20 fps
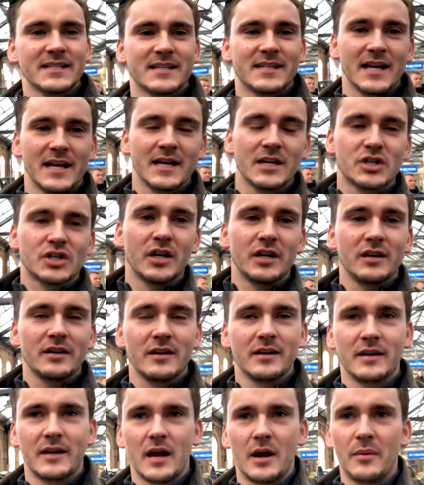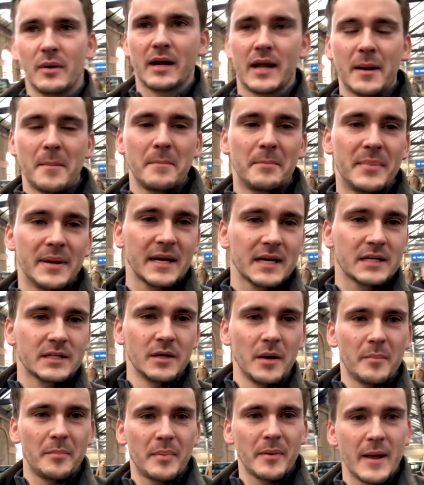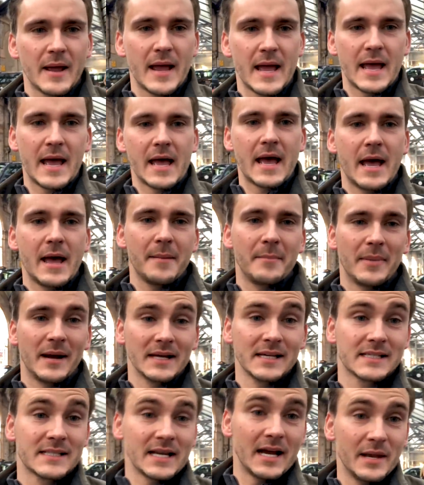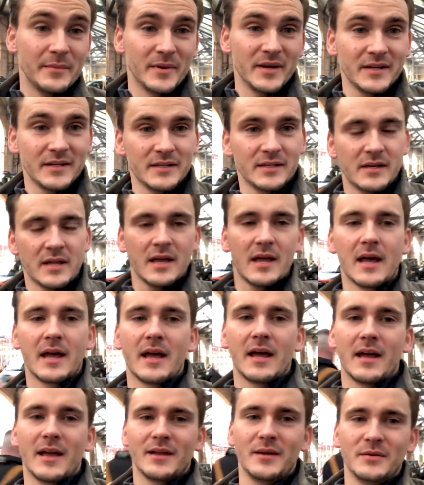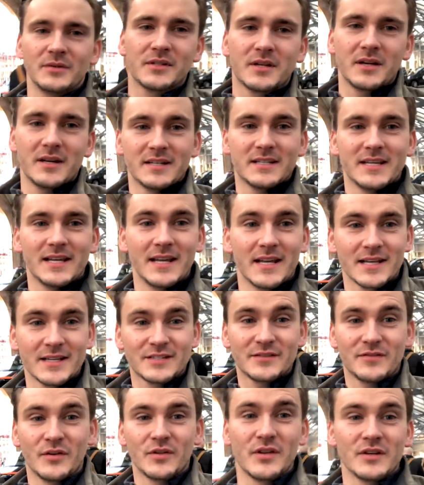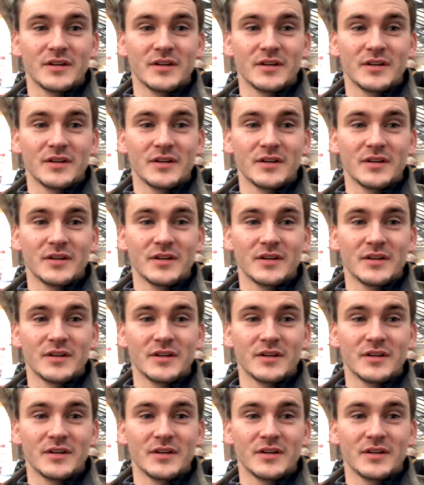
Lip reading: Station and now we're getting picked up by Simon, who's going to take us for